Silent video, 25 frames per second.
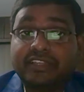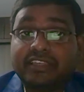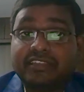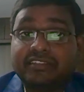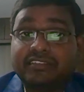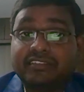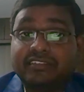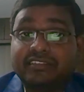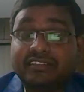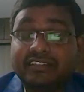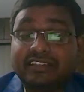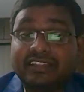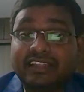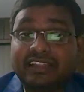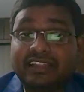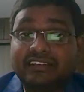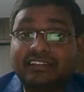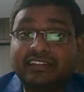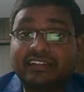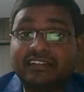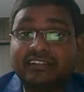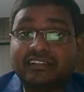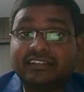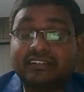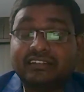cases in the
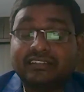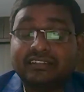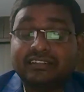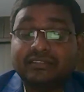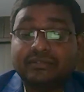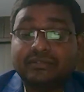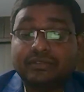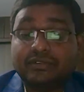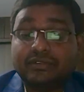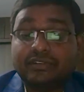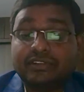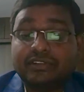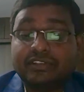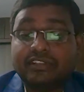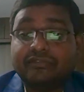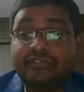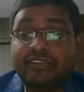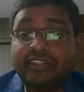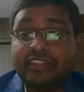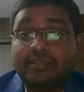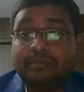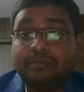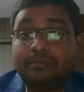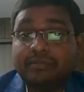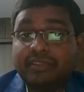entire country. So it is
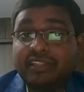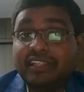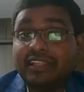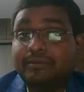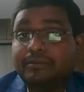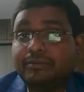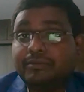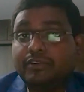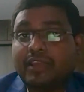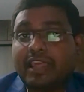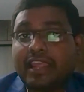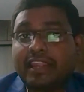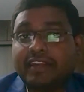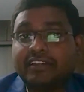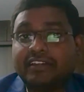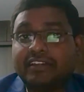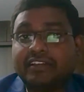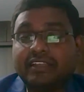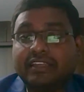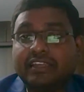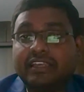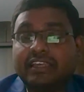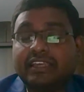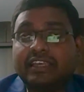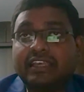very preemptive act,
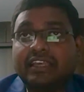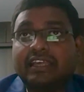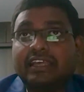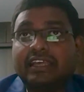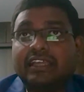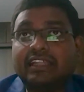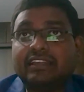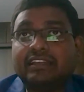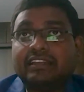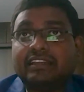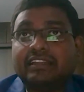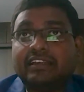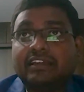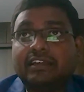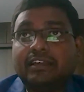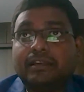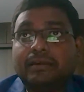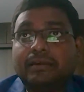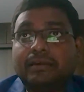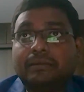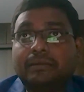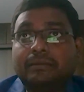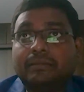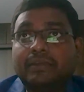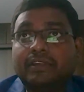and uh,
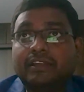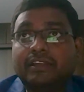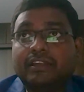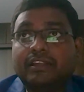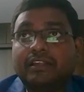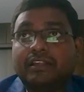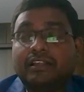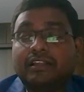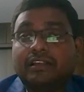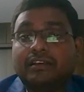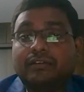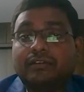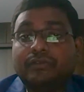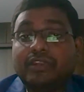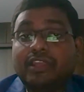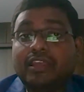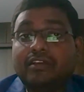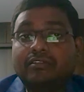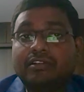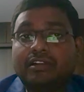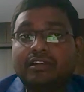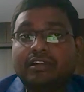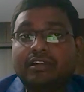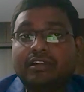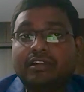uh, we have
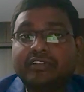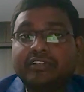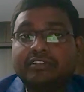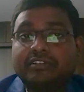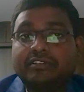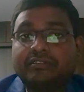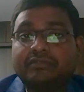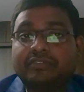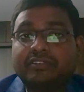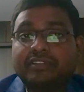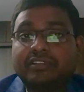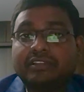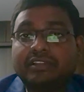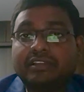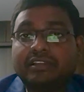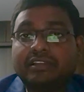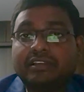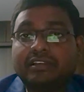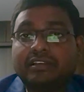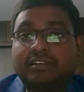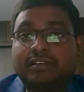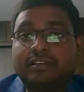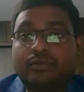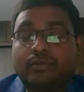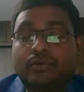not waited for
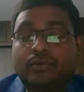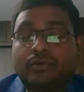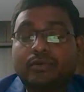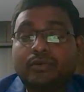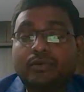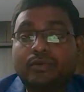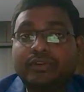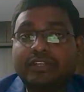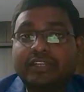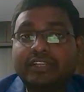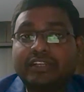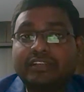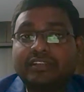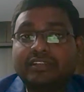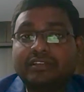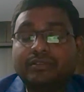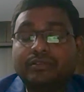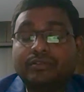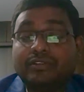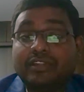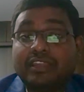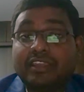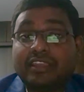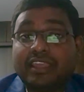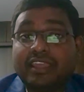the COVID-19 to
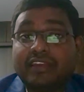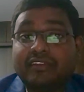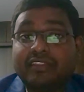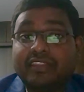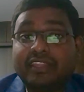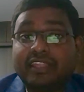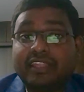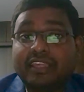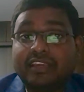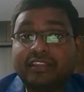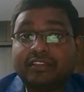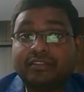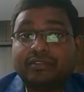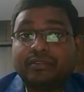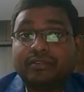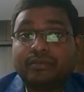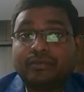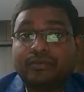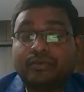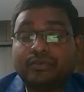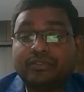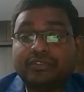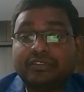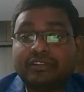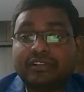take a very aggressive
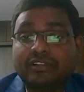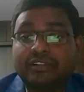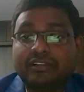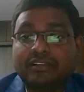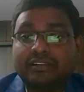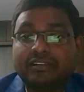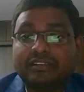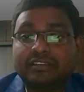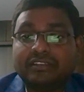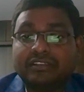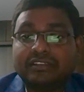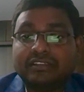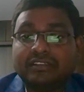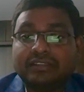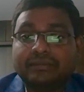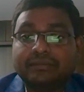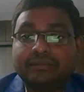course in the country.